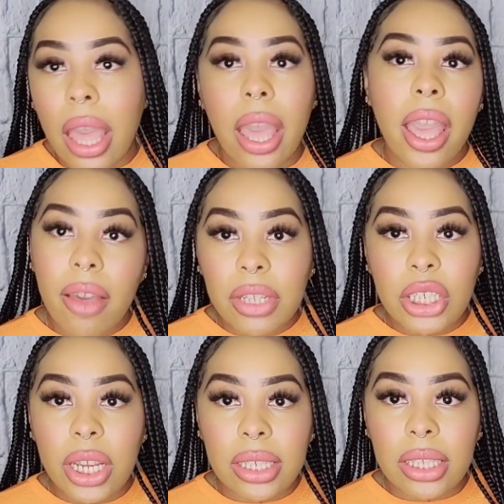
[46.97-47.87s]
heavy
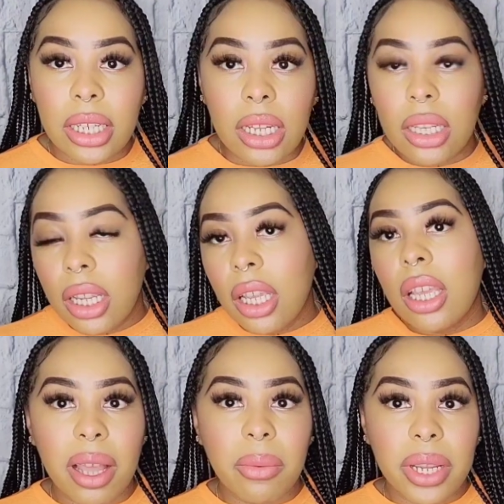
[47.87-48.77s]
chested.
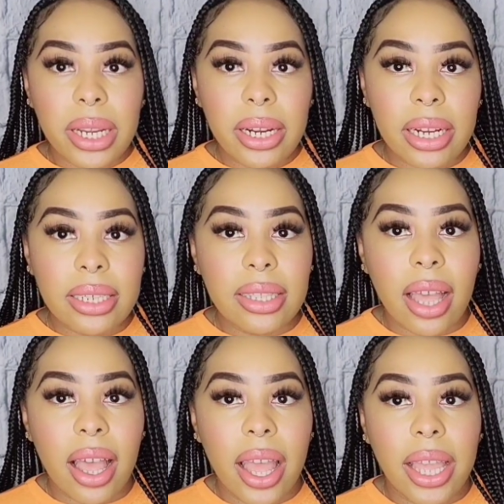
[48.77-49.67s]
I wear a
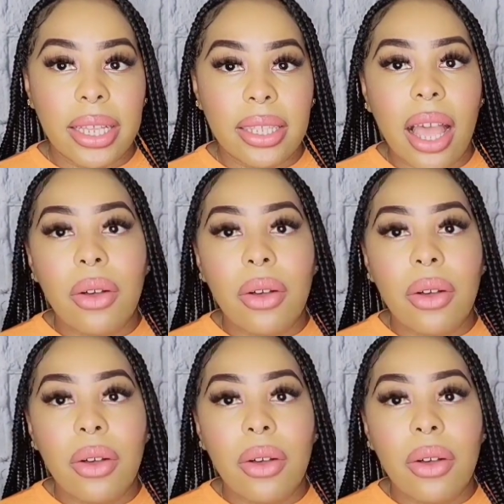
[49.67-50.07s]
size,